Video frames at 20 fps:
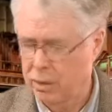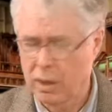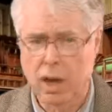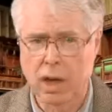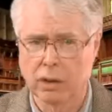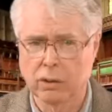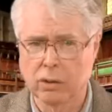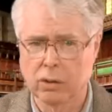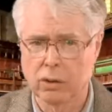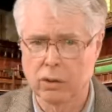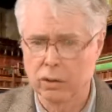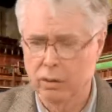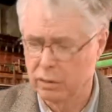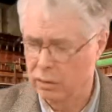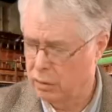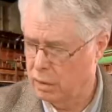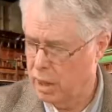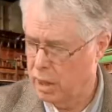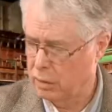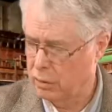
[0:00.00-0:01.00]
Not
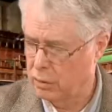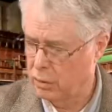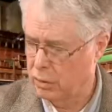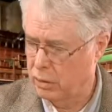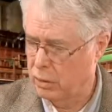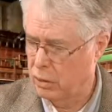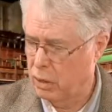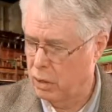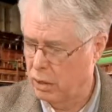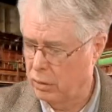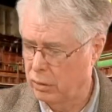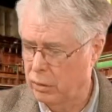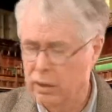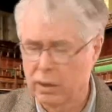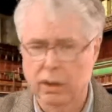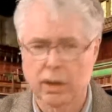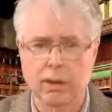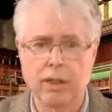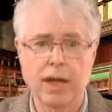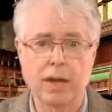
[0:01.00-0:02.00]
good, not good at all.
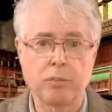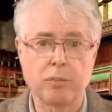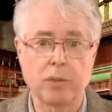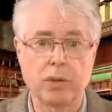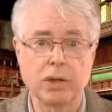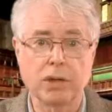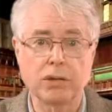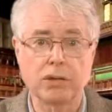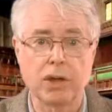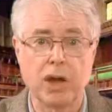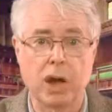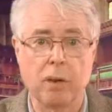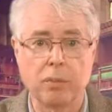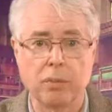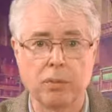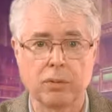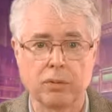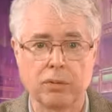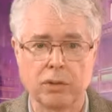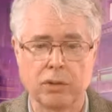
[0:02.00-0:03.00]
Now that brings
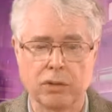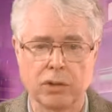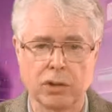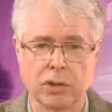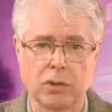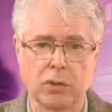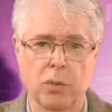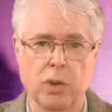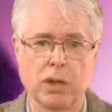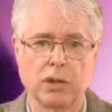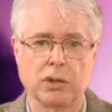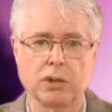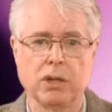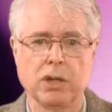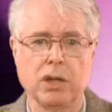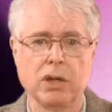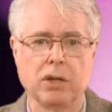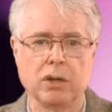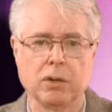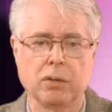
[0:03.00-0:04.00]
up the
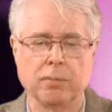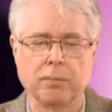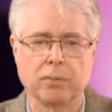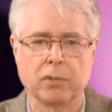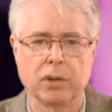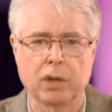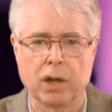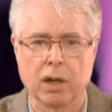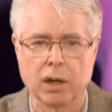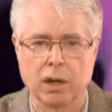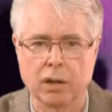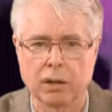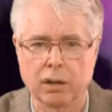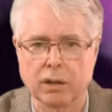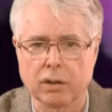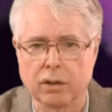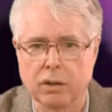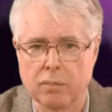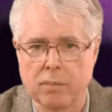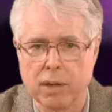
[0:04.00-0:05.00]
situation here uh,
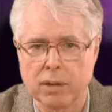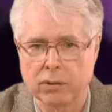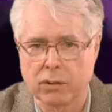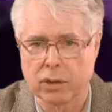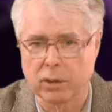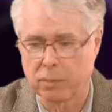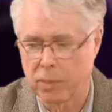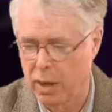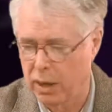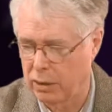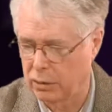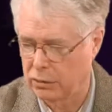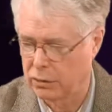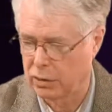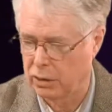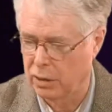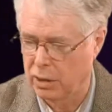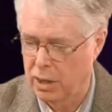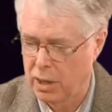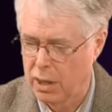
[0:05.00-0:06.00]
in domestic
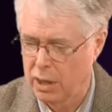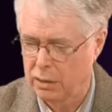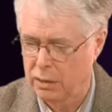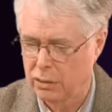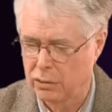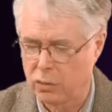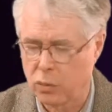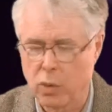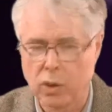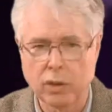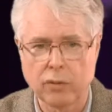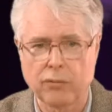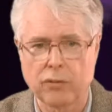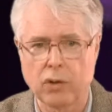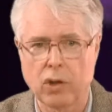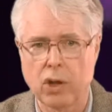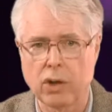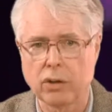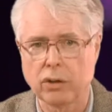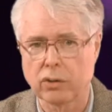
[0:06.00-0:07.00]
policy. There's a
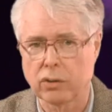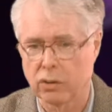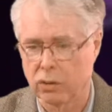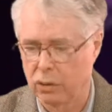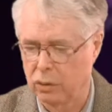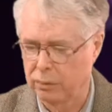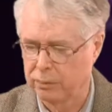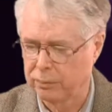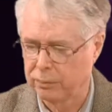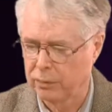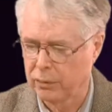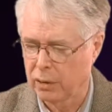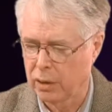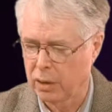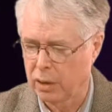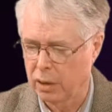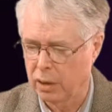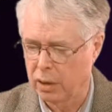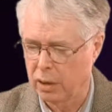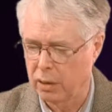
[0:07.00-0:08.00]
wonderful article
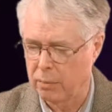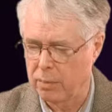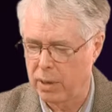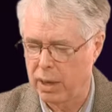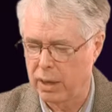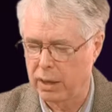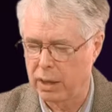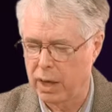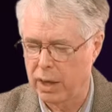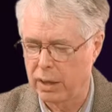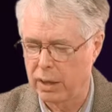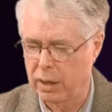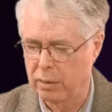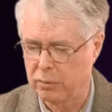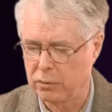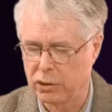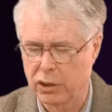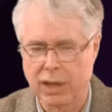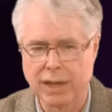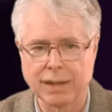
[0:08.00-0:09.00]
uh, by a guy
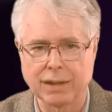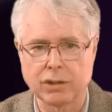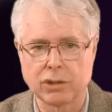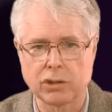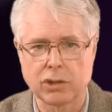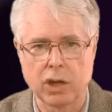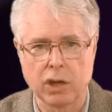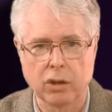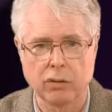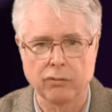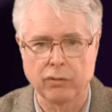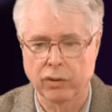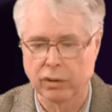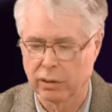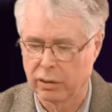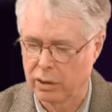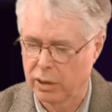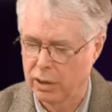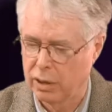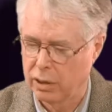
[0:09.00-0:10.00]
named Jake
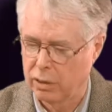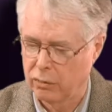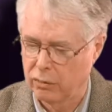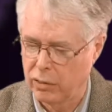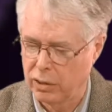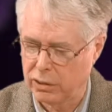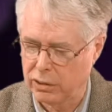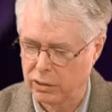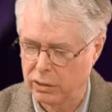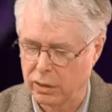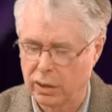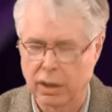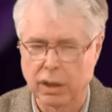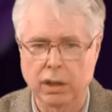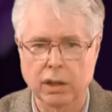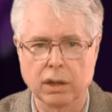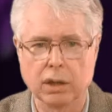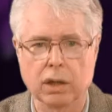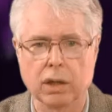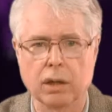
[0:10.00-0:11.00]
Sullivan
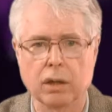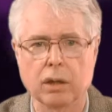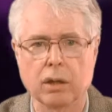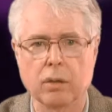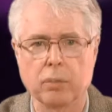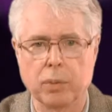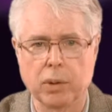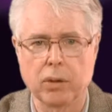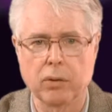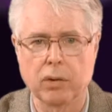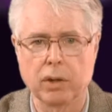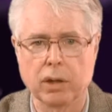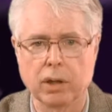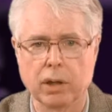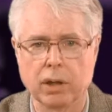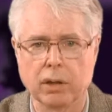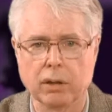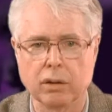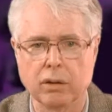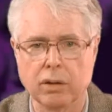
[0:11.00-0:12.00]
recently uh,
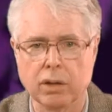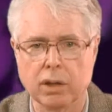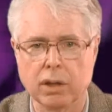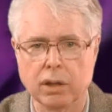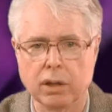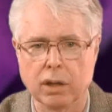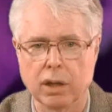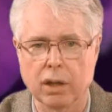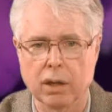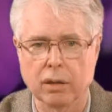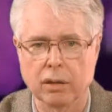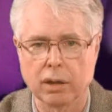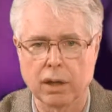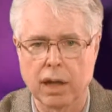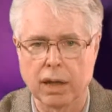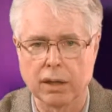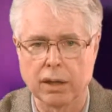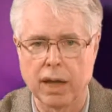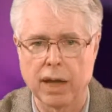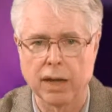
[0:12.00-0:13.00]
appearing in the uh,
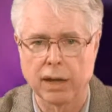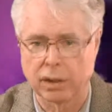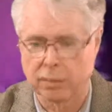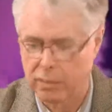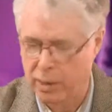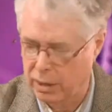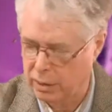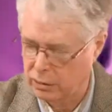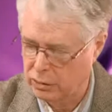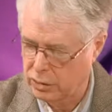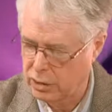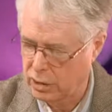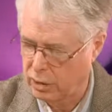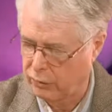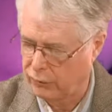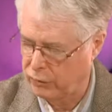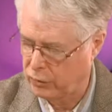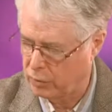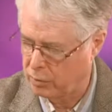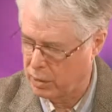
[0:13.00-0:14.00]
Atlantic
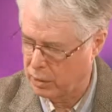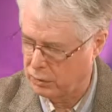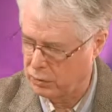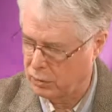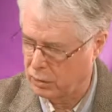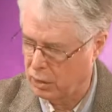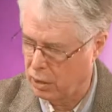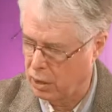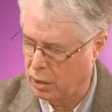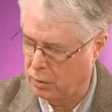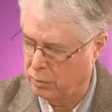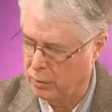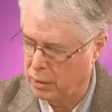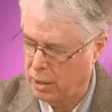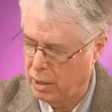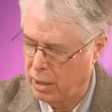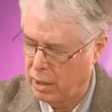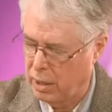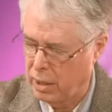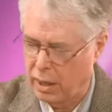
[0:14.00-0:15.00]
magazine a few months ago.
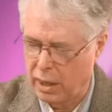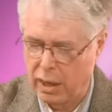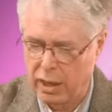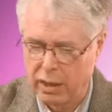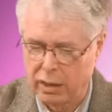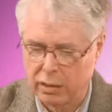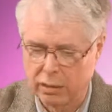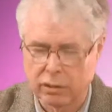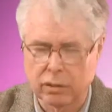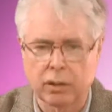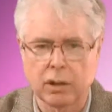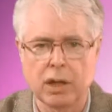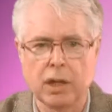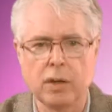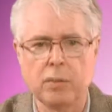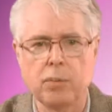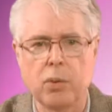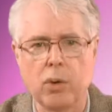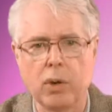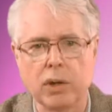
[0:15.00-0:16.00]
And
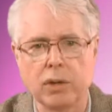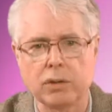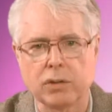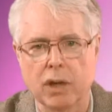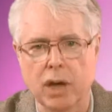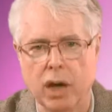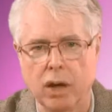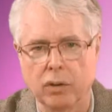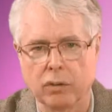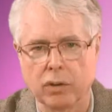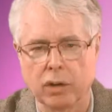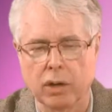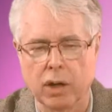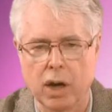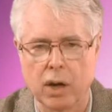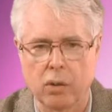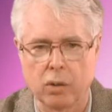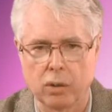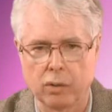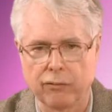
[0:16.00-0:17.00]
he points out
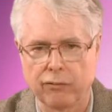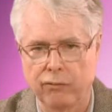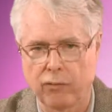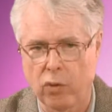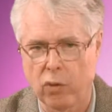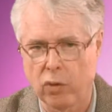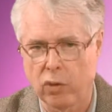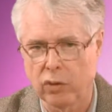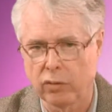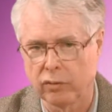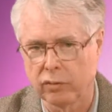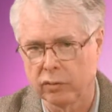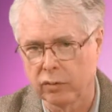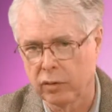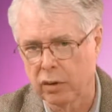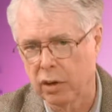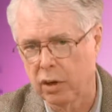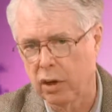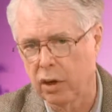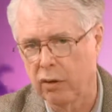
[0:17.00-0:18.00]
that our
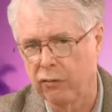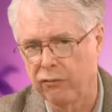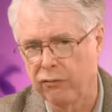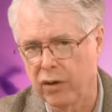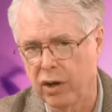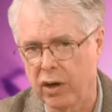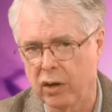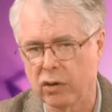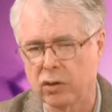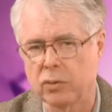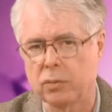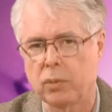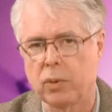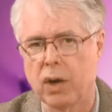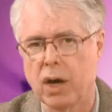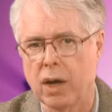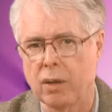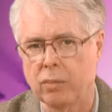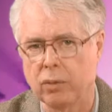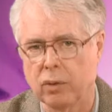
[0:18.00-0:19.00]
foreign affairs
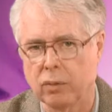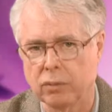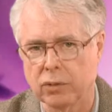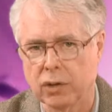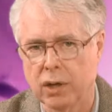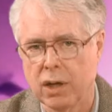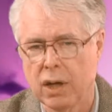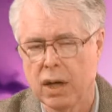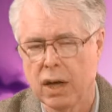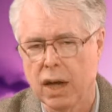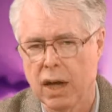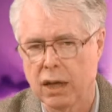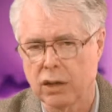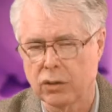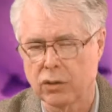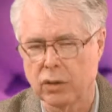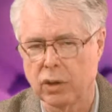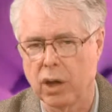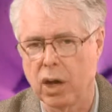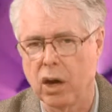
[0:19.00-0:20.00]
problems
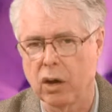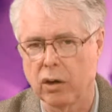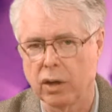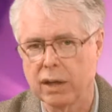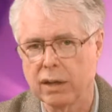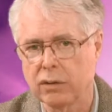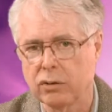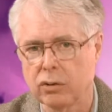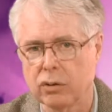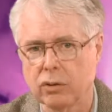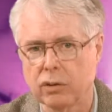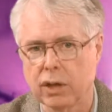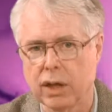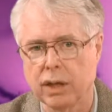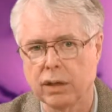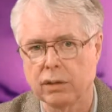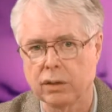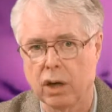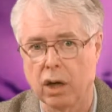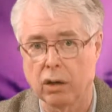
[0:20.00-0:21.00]
actually are
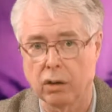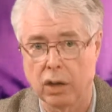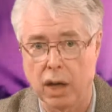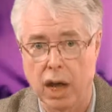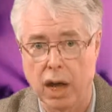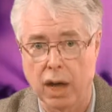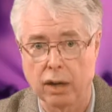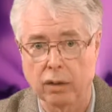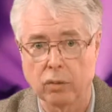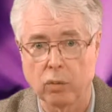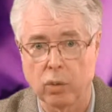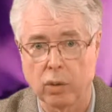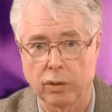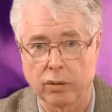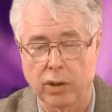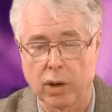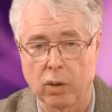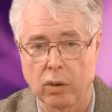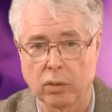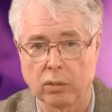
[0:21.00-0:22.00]
interlinked a lot
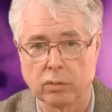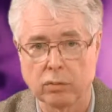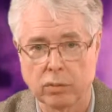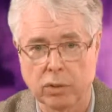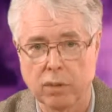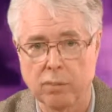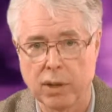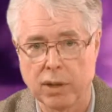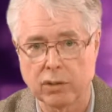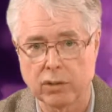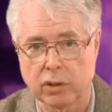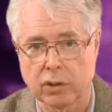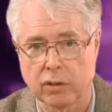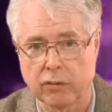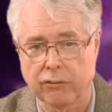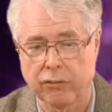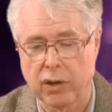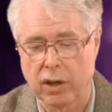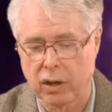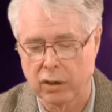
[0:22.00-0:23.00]
with our
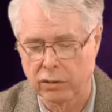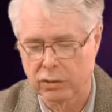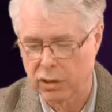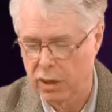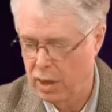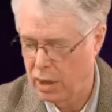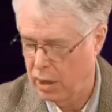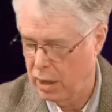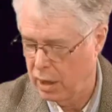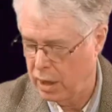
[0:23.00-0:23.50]
domestic affairs.